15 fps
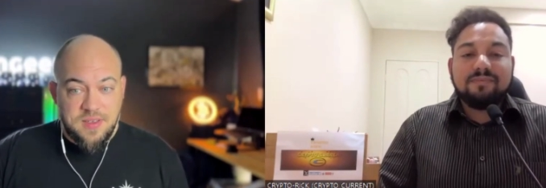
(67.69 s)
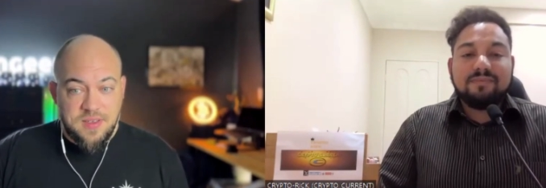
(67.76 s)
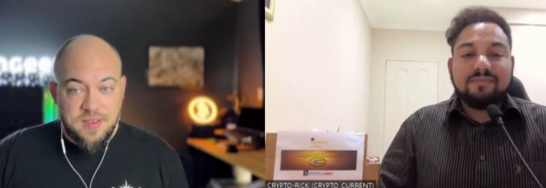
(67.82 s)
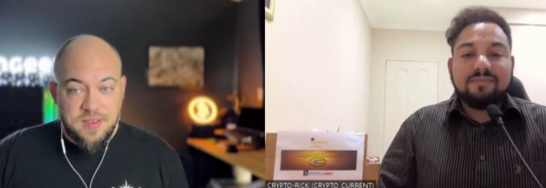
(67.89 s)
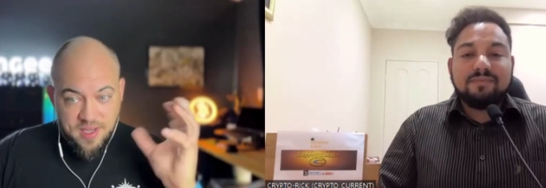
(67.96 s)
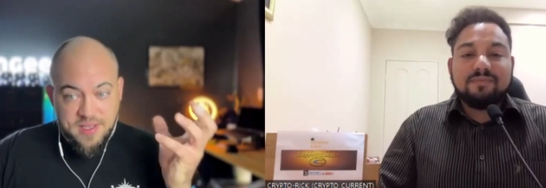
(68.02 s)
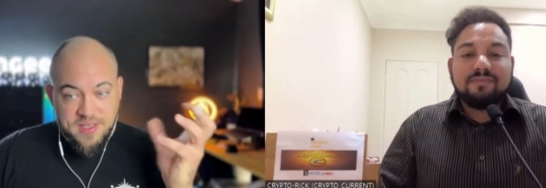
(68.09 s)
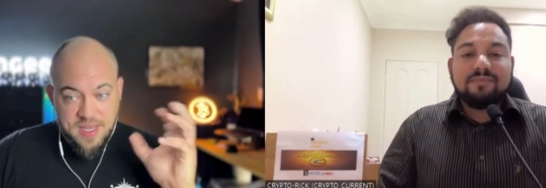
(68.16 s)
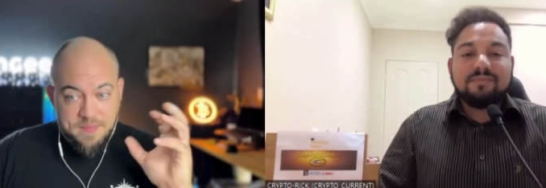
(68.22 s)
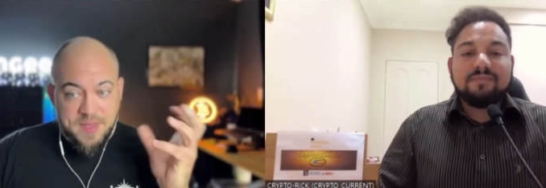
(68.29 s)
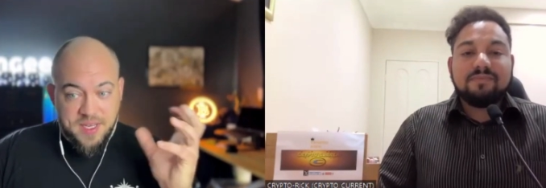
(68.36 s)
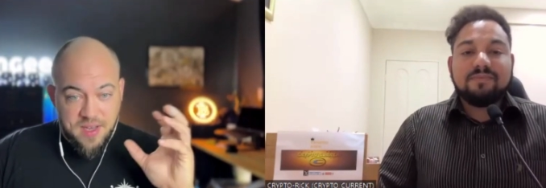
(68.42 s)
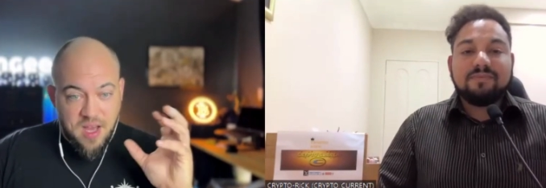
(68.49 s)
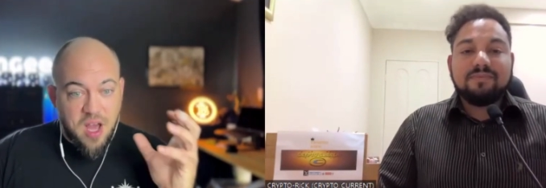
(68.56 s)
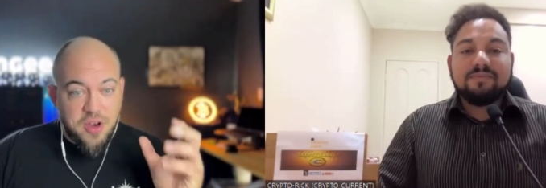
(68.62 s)
Speaker 1: like
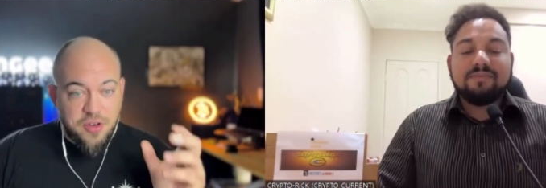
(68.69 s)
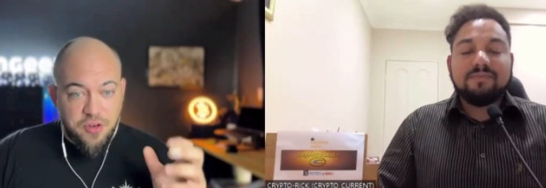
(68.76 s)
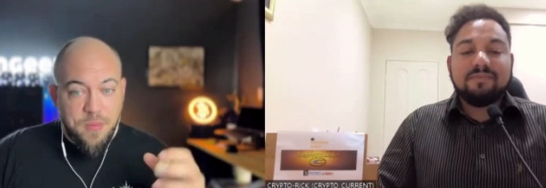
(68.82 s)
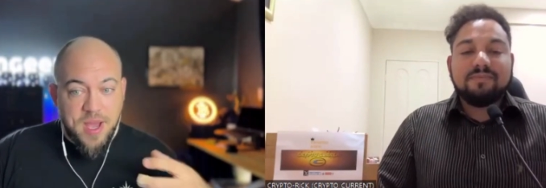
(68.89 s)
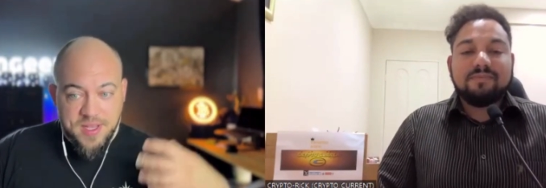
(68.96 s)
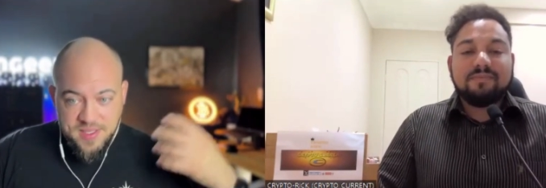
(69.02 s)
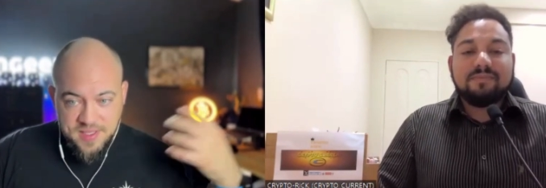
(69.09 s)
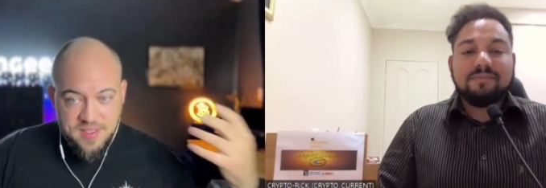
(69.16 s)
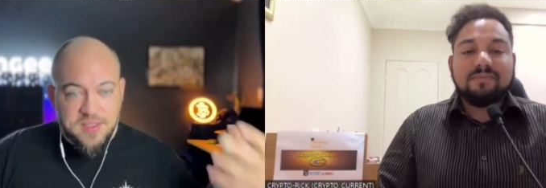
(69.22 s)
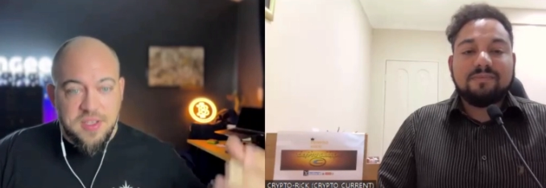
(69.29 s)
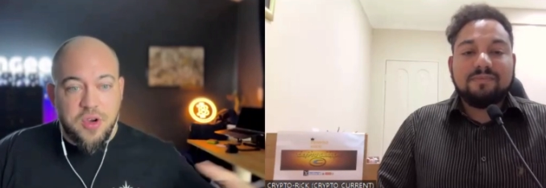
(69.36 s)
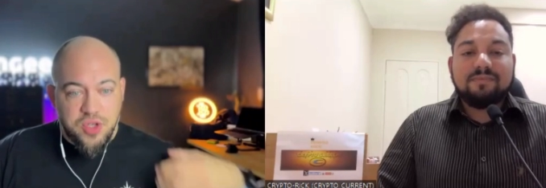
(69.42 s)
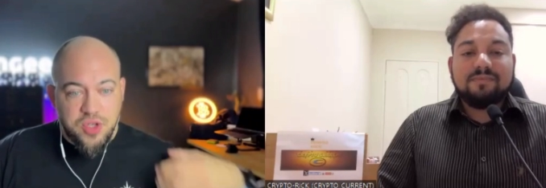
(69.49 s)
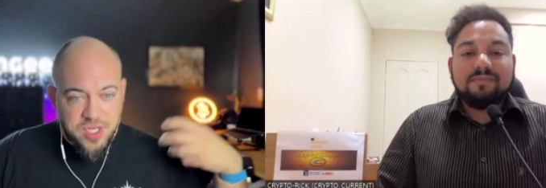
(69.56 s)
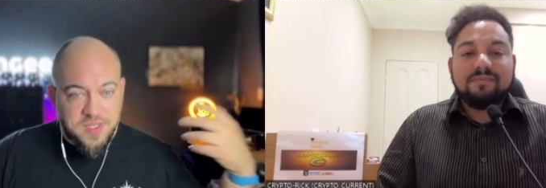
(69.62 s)
attempting to undermine
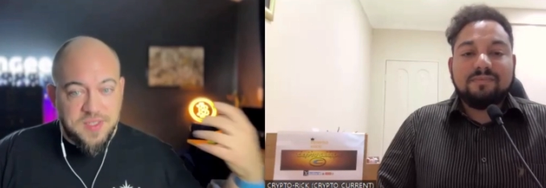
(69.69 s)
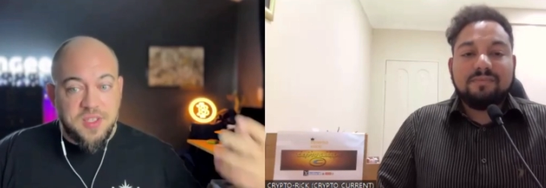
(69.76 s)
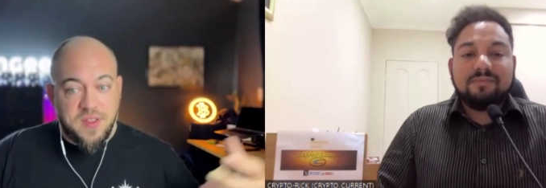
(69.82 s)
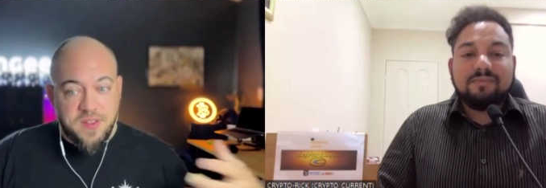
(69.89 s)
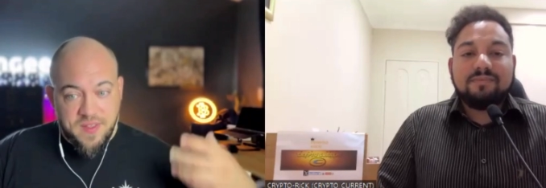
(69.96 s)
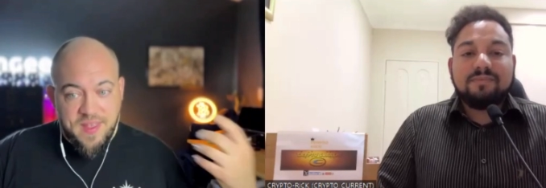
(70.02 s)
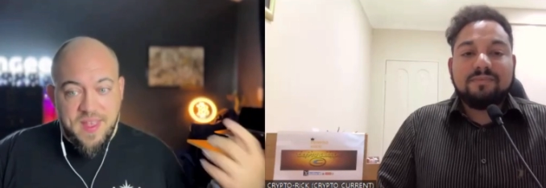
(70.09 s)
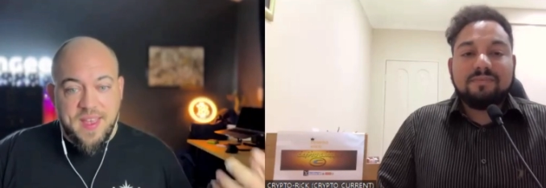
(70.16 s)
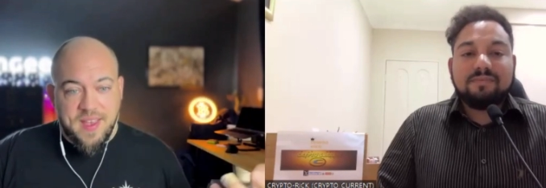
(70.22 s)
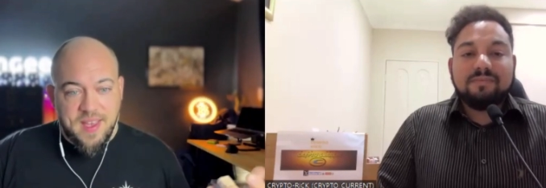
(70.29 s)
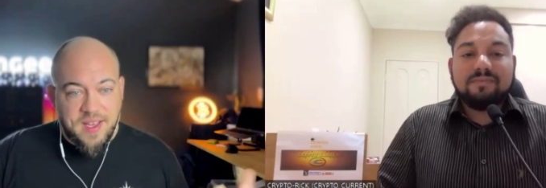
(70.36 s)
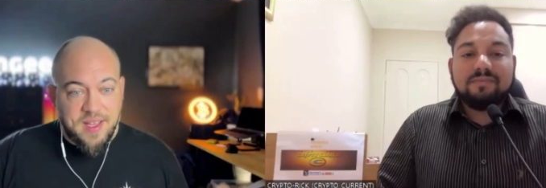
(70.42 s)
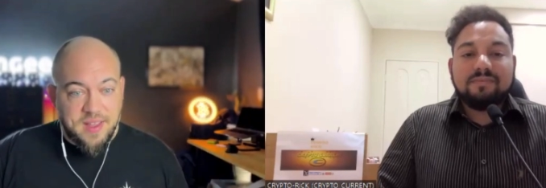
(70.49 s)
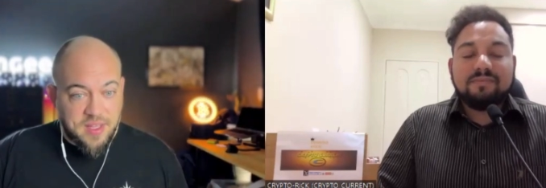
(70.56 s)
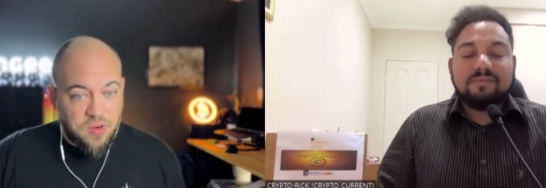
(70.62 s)
Satoshi so that they
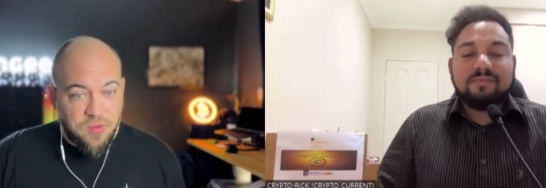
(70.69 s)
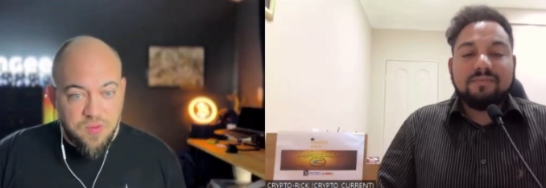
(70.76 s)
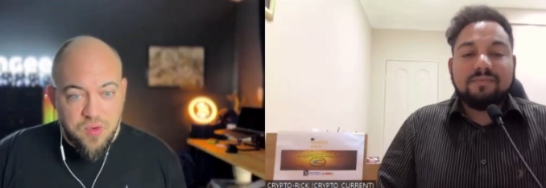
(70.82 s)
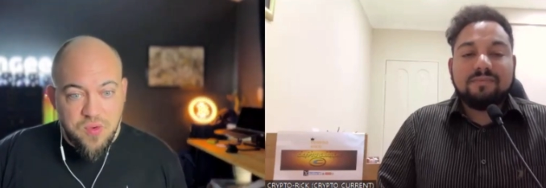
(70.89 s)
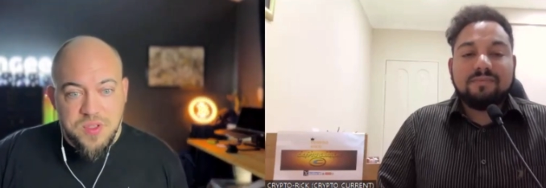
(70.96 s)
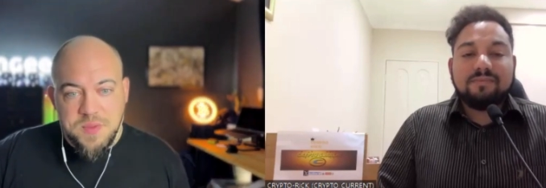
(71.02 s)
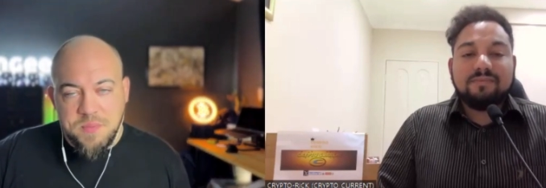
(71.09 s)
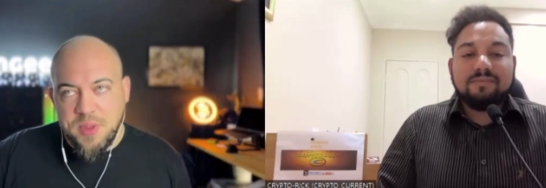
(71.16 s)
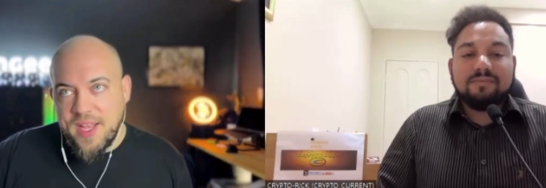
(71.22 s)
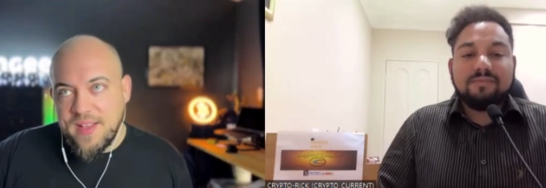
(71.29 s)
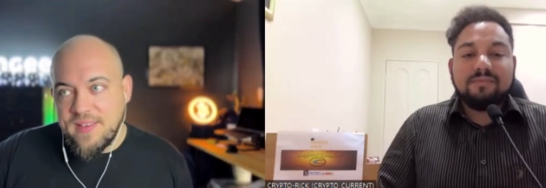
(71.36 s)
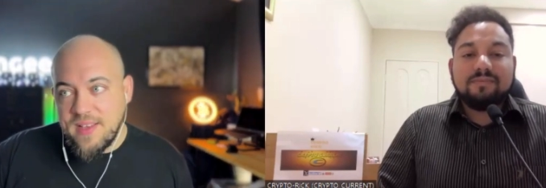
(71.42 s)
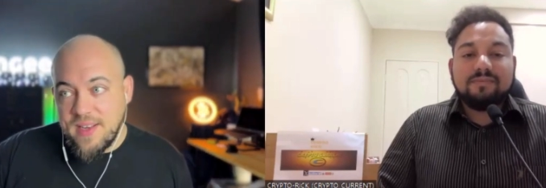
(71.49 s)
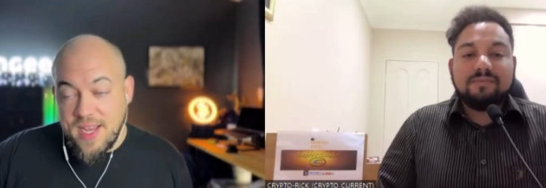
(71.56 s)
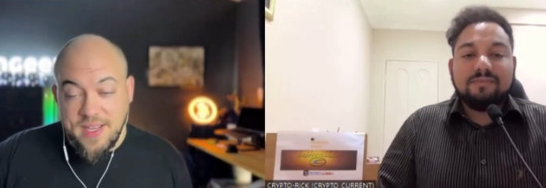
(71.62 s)
can get their roots
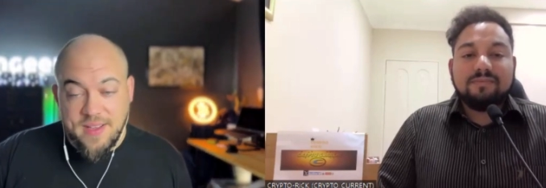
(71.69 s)
planted?